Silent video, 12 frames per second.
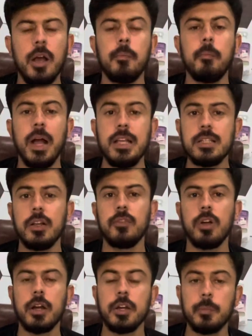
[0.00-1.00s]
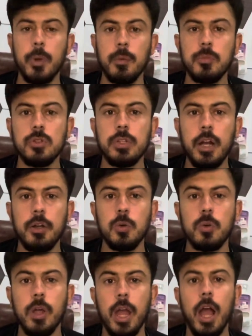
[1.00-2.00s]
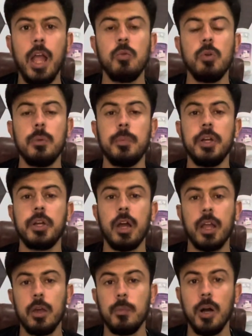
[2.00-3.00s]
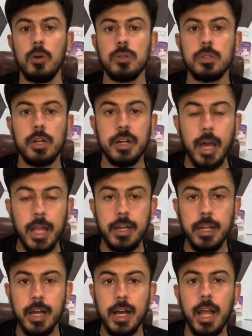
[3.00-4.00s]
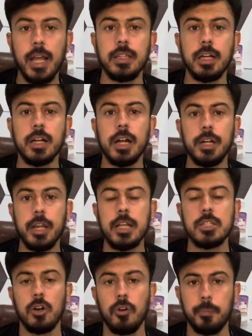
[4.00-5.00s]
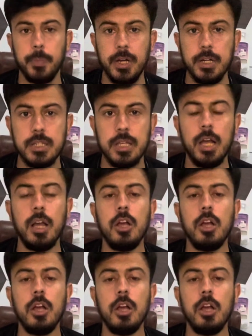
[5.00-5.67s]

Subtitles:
Myself Dr. Mahmood, and today I will be talking about diarrhea in the context of peds.